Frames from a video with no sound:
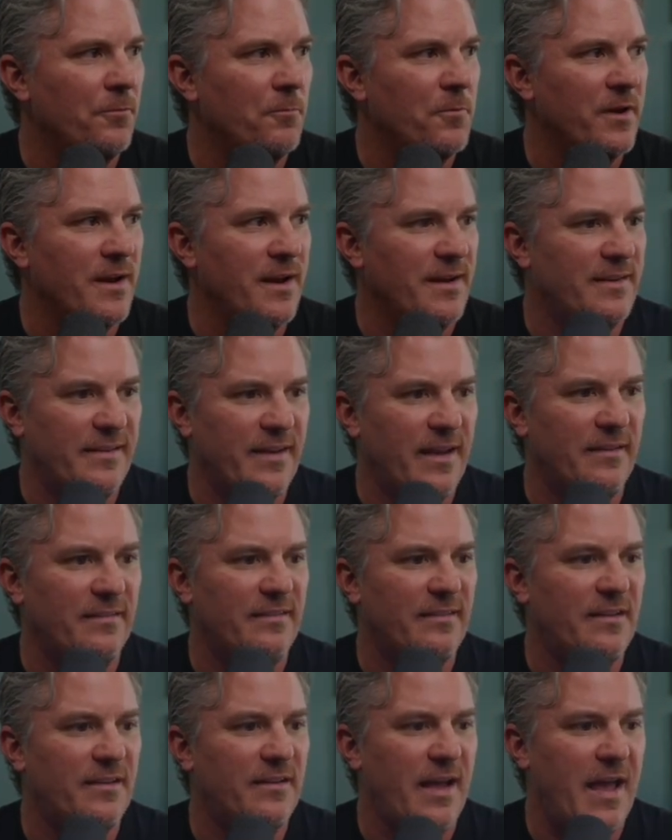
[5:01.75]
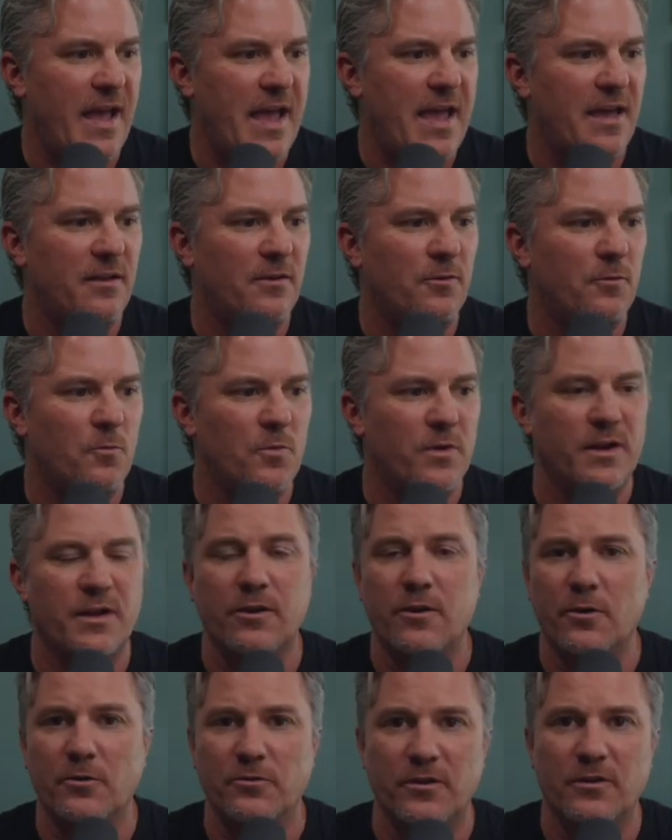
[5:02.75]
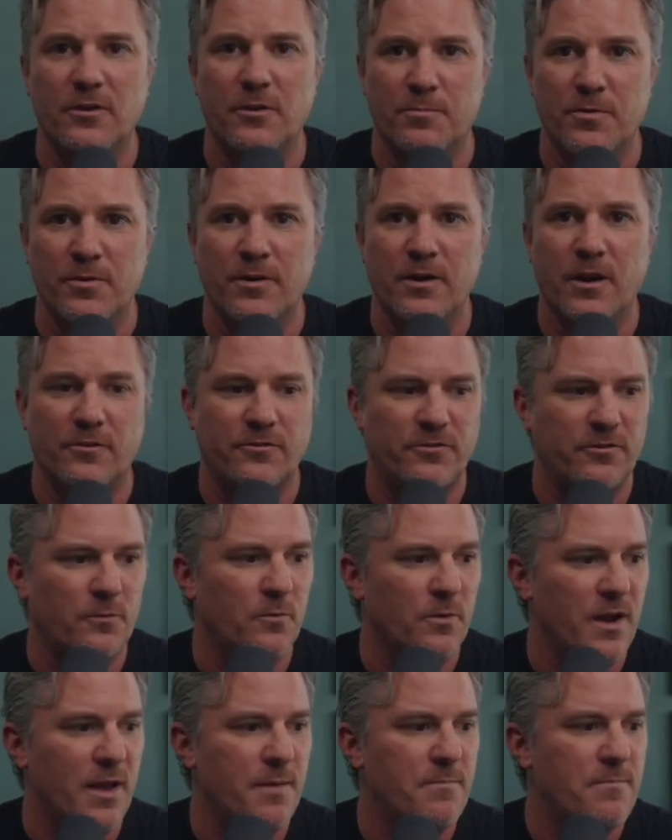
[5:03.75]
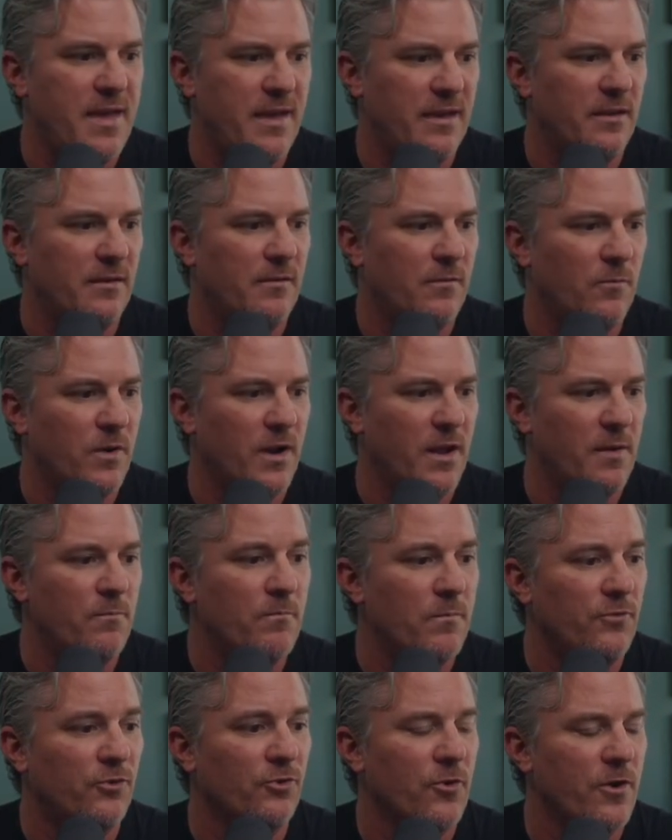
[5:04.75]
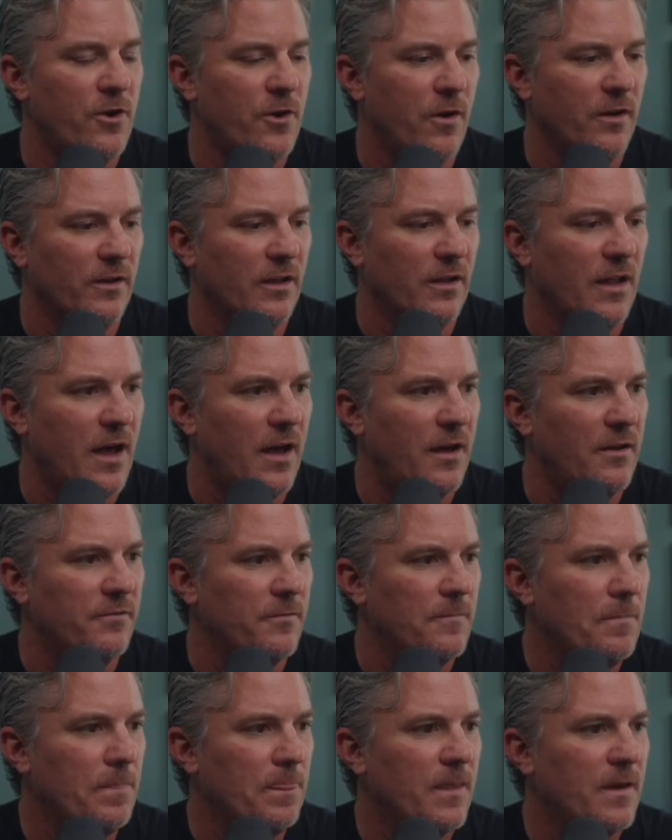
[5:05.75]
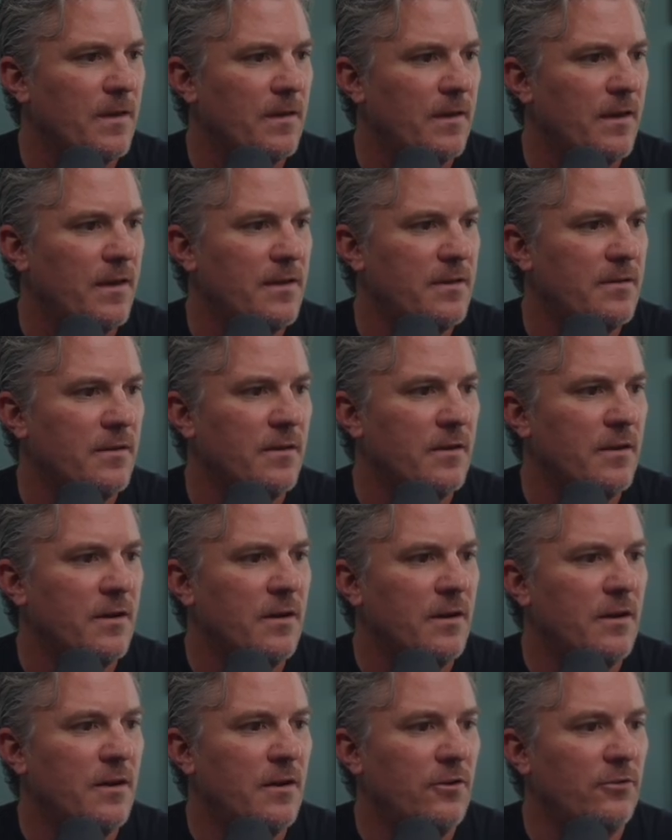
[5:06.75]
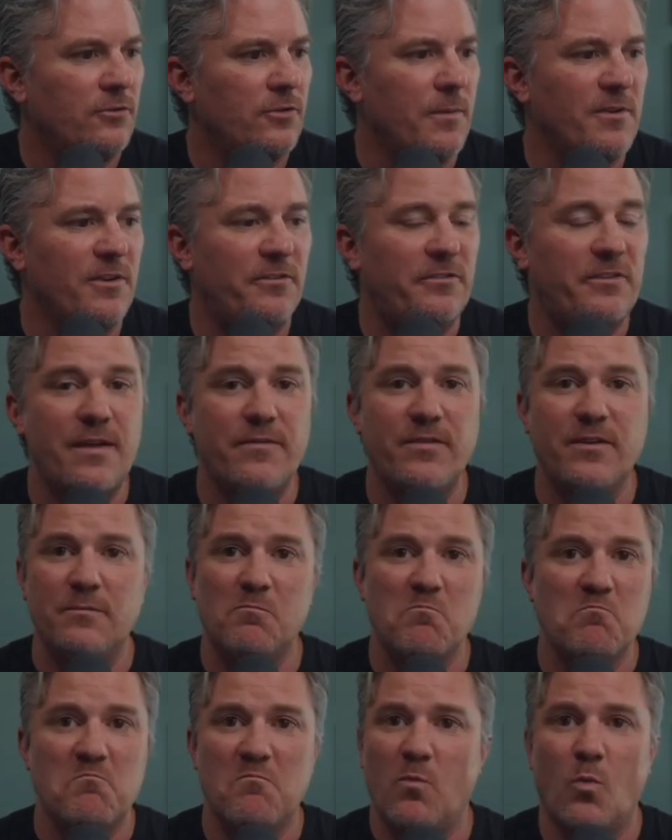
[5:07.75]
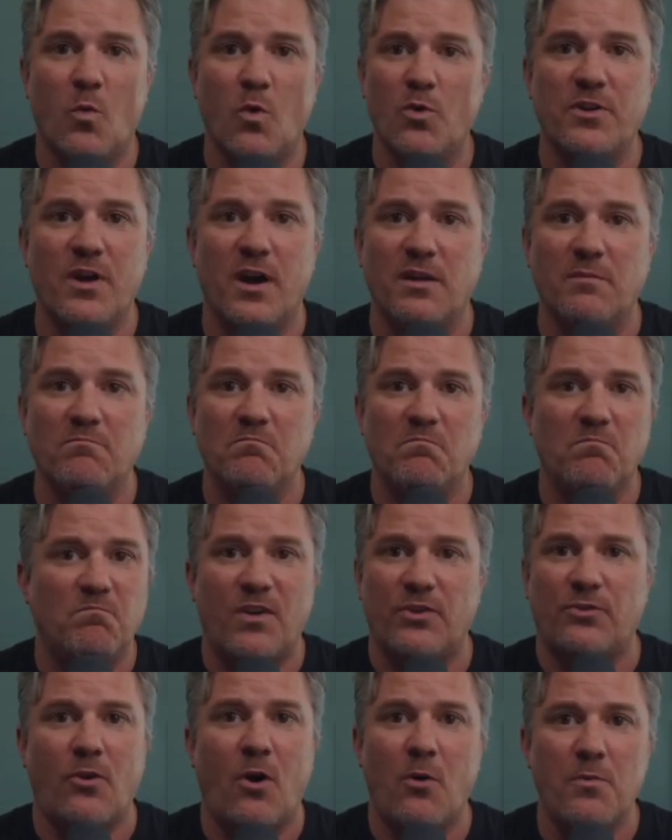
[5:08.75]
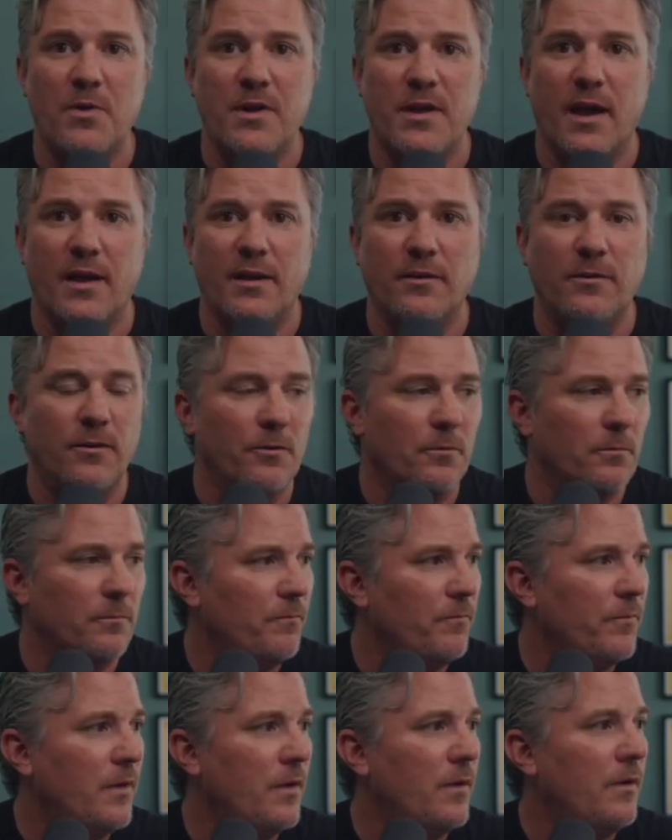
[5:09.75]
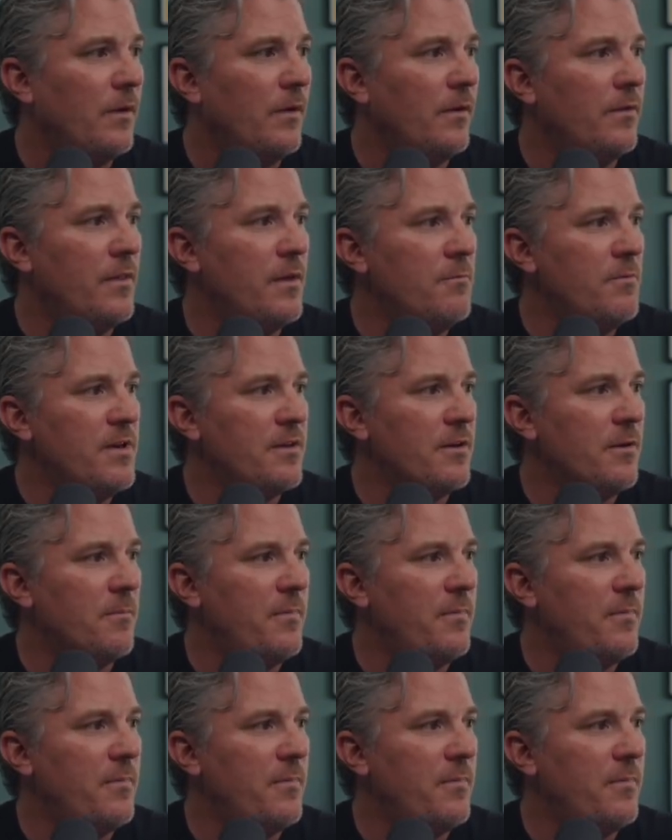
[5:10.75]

when I test it and when it goes into production, when I make it, when I turn it on live. Okay. So I'm going to save it. We're done. That's all we got to do. Then we come